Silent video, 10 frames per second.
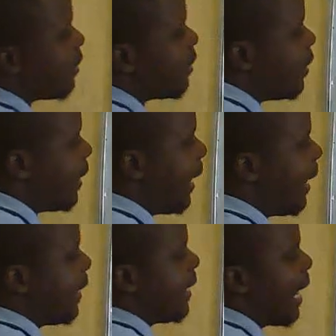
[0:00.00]
the
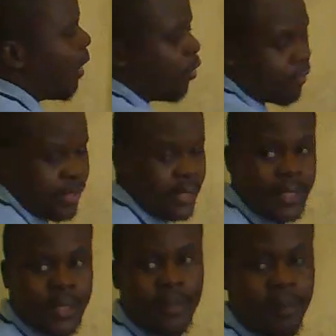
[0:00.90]
area of
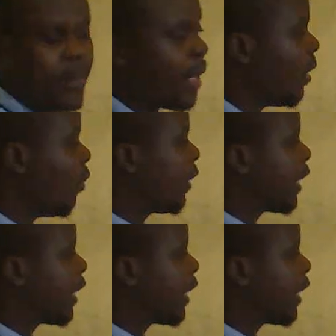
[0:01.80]
this, we